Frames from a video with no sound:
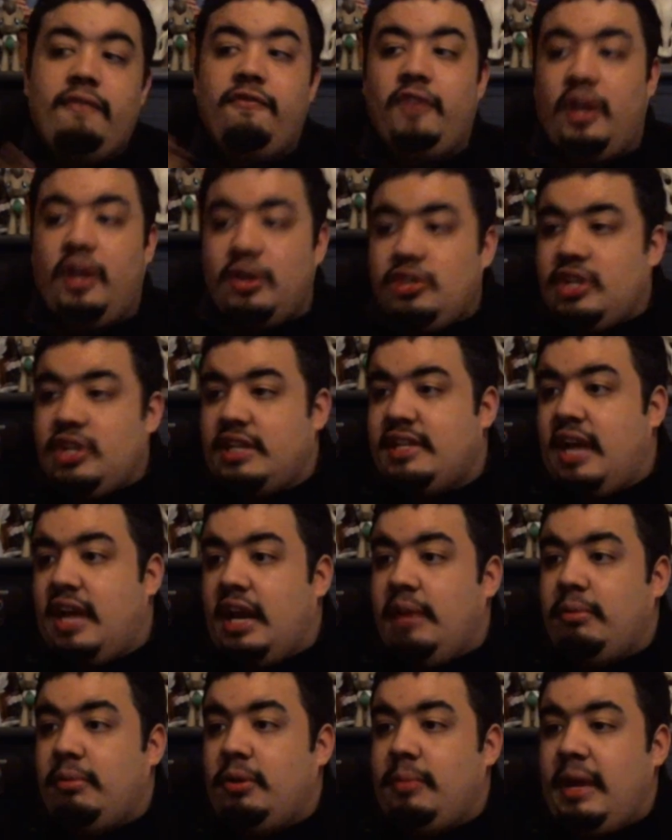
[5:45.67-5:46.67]
Fluttershy's not
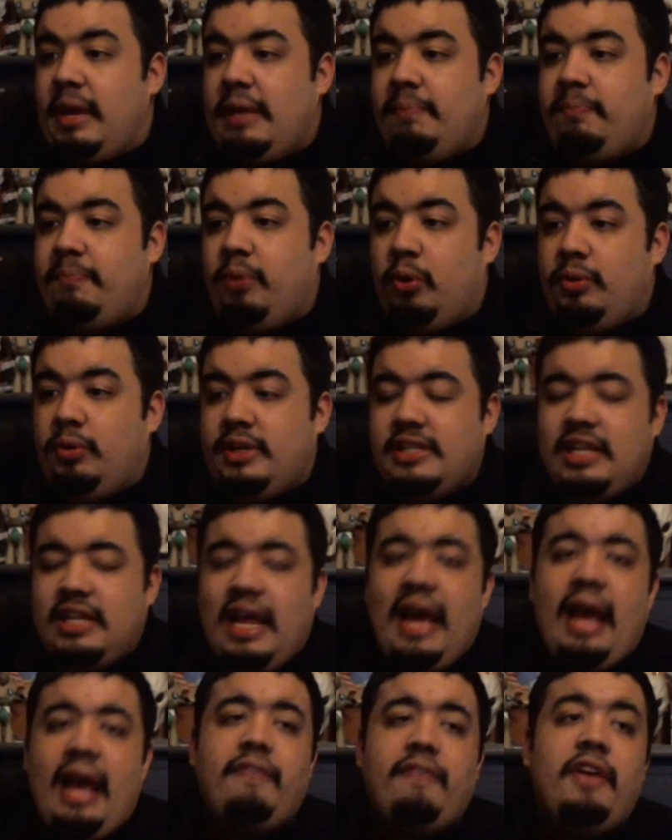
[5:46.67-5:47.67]
able to make ponies
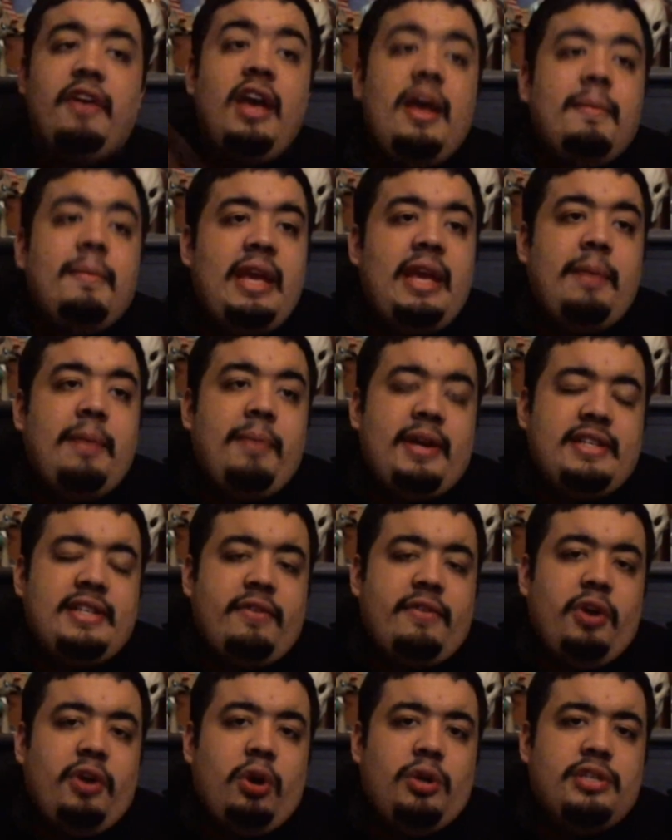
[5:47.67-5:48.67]
laugh, Pinkie Pie's
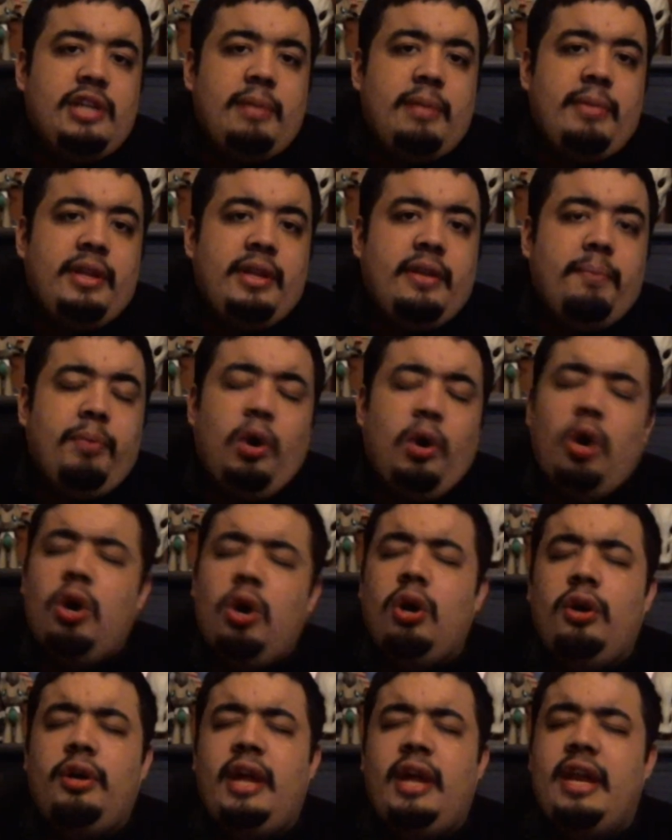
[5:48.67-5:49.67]
having a hard time at the
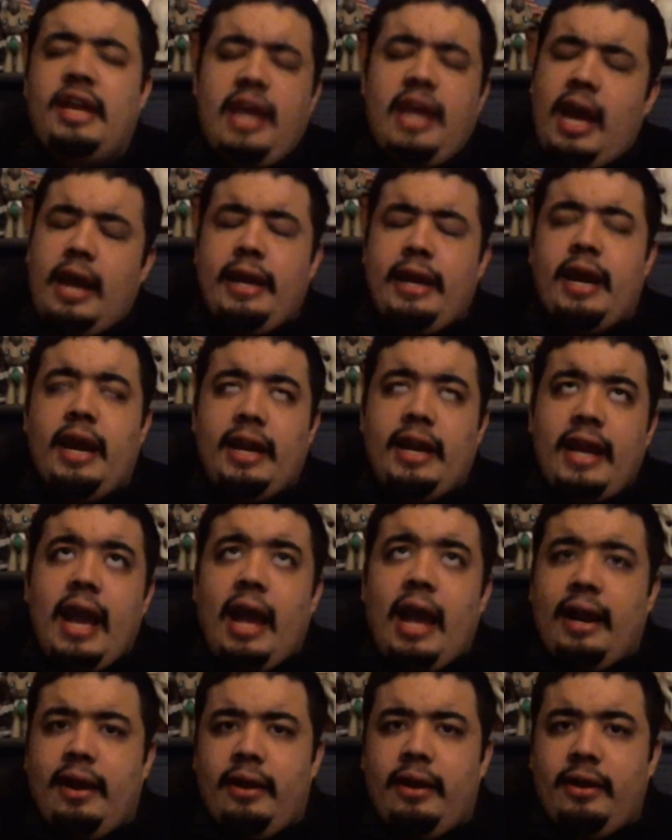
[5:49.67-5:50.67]
barn, and yada yada yada.